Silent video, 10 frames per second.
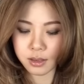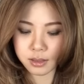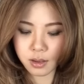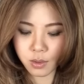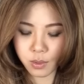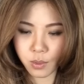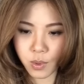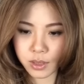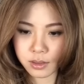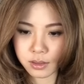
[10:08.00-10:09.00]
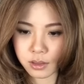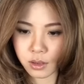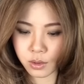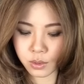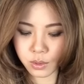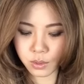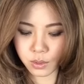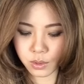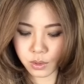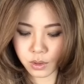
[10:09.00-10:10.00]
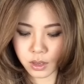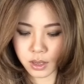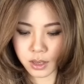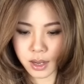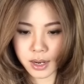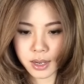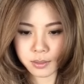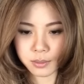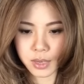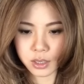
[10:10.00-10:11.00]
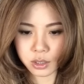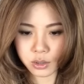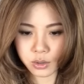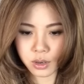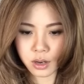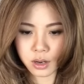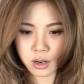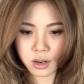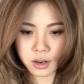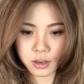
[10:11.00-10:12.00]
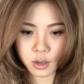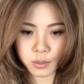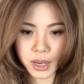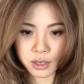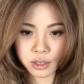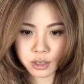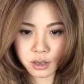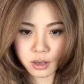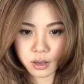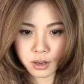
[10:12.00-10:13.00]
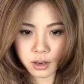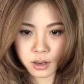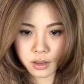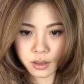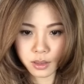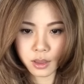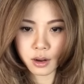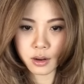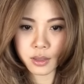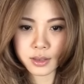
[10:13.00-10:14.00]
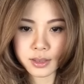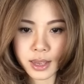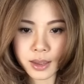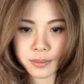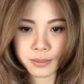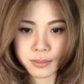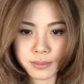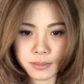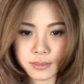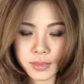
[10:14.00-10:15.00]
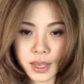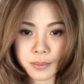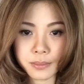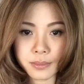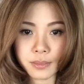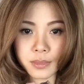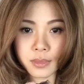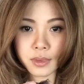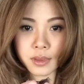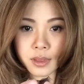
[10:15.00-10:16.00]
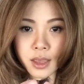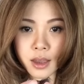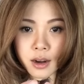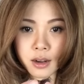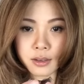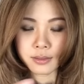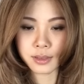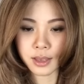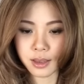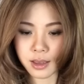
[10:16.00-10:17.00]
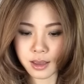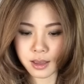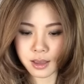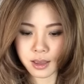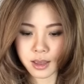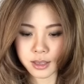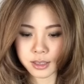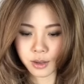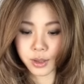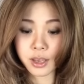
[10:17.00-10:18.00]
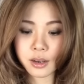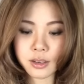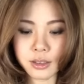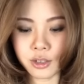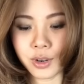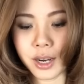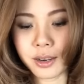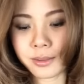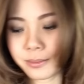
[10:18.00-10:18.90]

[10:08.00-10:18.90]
So once you cut it, make sure you measure. They're the same. Yep, they are. So here's the trick.